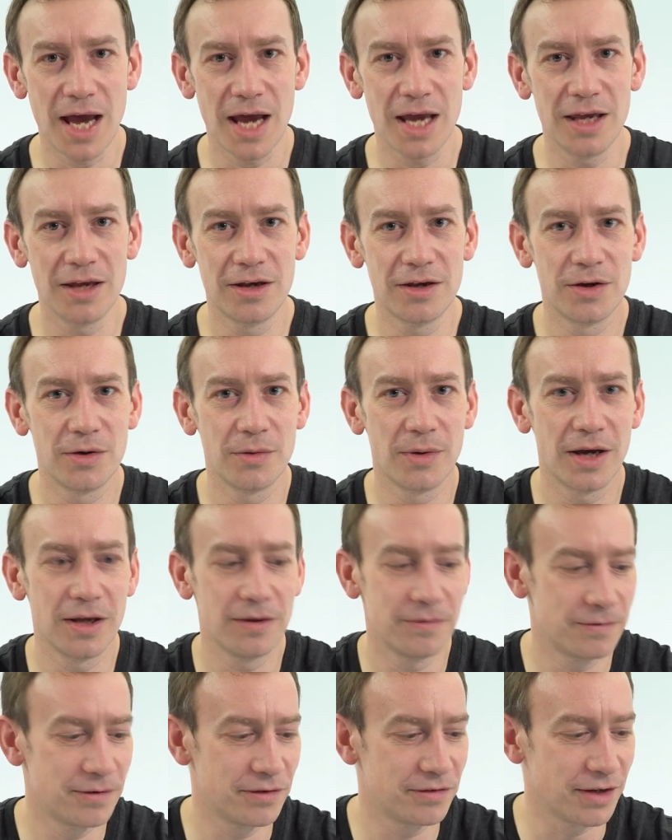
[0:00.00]

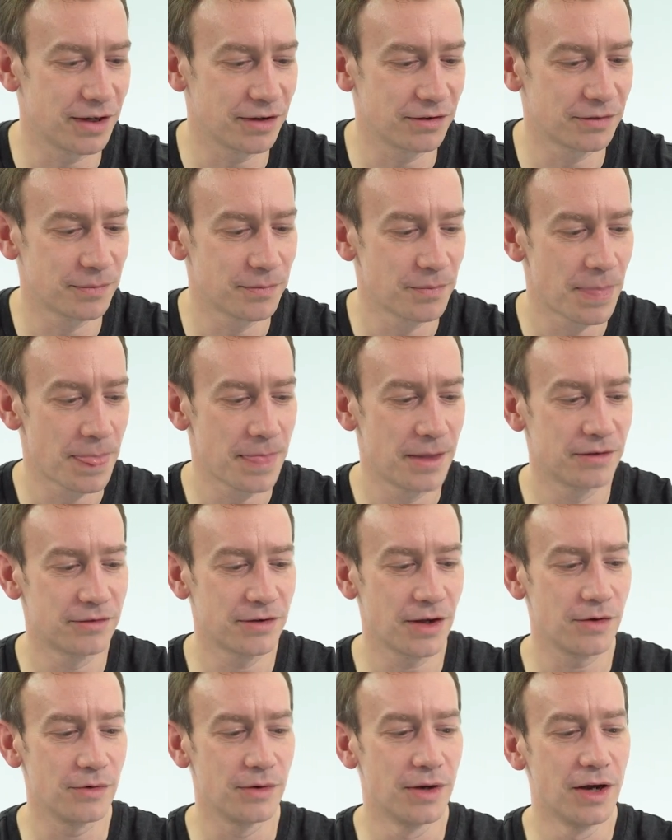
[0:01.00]
AQA physics.
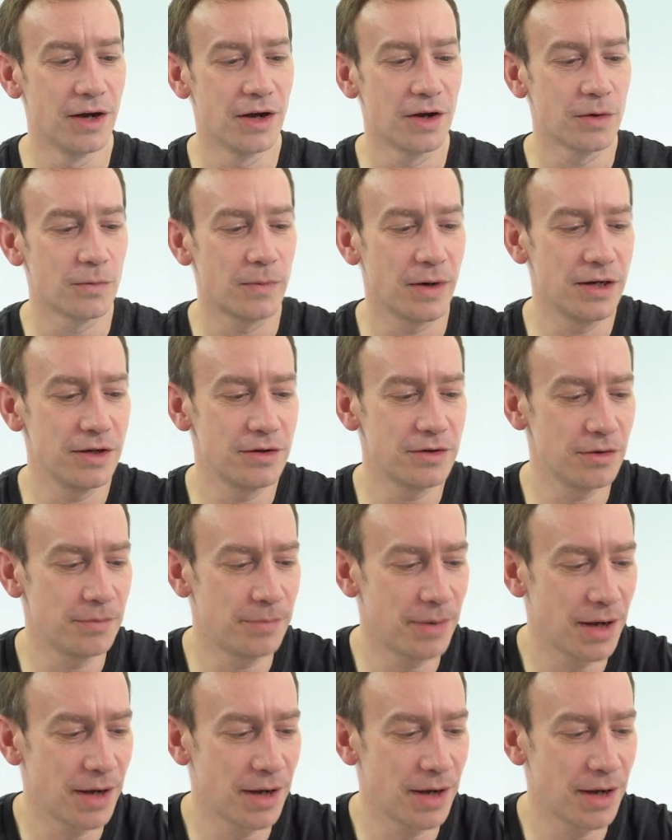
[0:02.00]
So, when you do